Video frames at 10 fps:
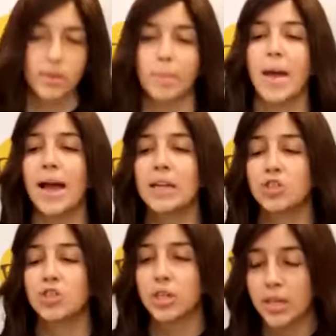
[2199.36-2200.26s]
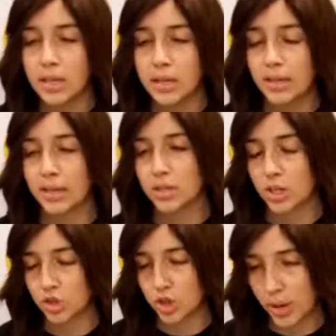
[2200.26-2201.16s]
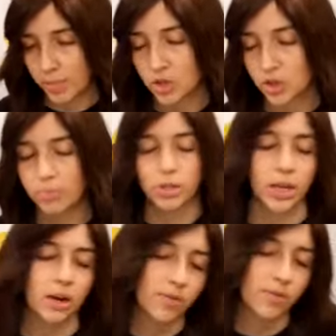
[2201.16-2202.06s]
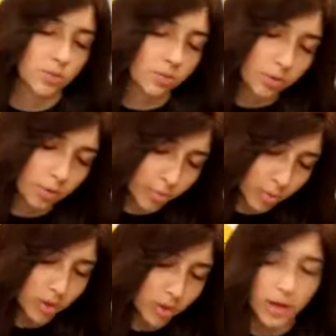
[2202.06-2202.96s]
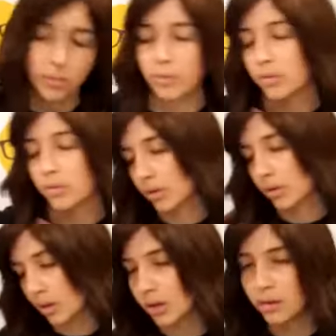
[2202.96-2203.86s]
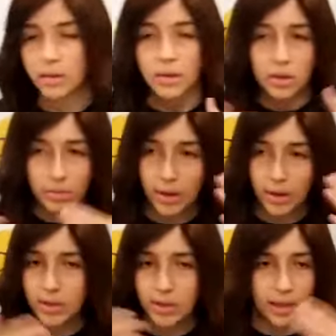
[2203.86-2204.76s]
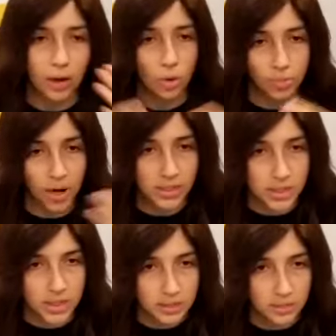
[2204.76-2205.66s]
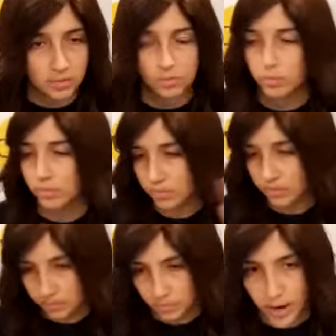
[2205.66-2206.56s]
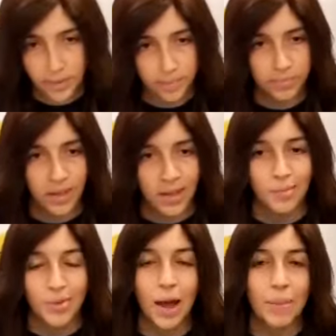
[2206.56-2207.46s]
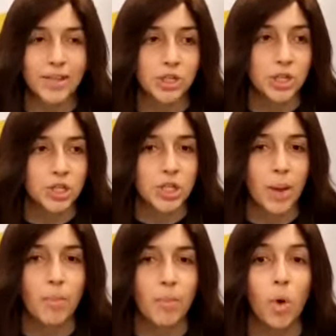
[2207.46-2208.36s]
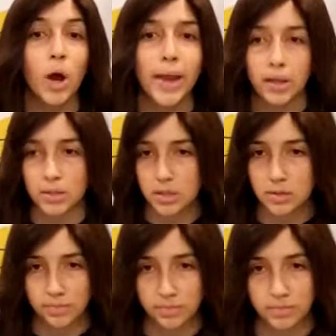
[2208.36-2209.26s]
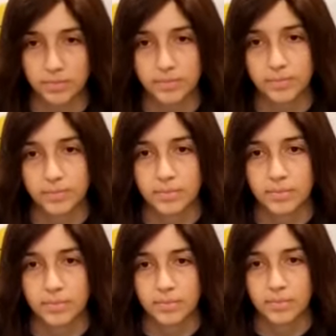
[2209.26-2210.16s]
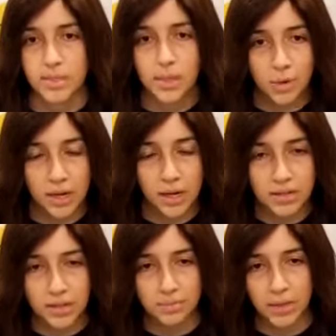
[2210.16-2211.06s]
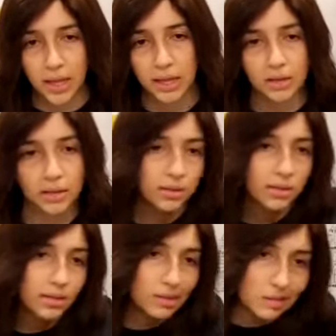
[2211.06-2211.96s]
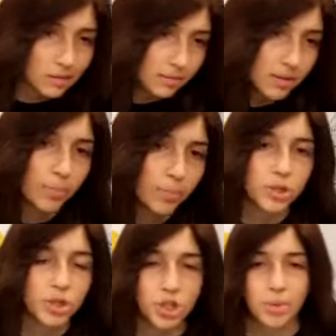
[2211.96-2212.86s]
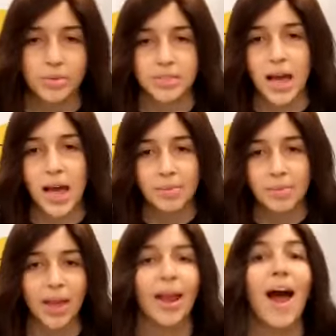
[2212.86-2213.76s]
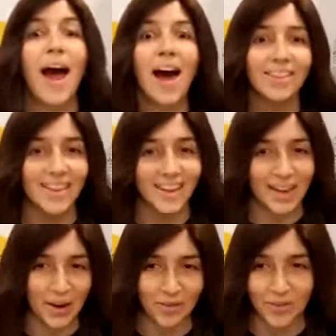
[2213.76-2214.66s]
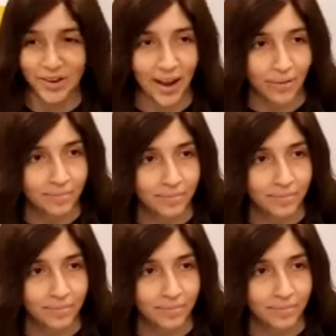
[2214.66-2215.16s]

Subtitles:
Imagine that there's Hashem, and Hashem took care of us when we were born, and we did that whole process, right? But now imagine there's someone else. Someone else is going to be like, and push Hashem aside and be like, I'll take care of her now.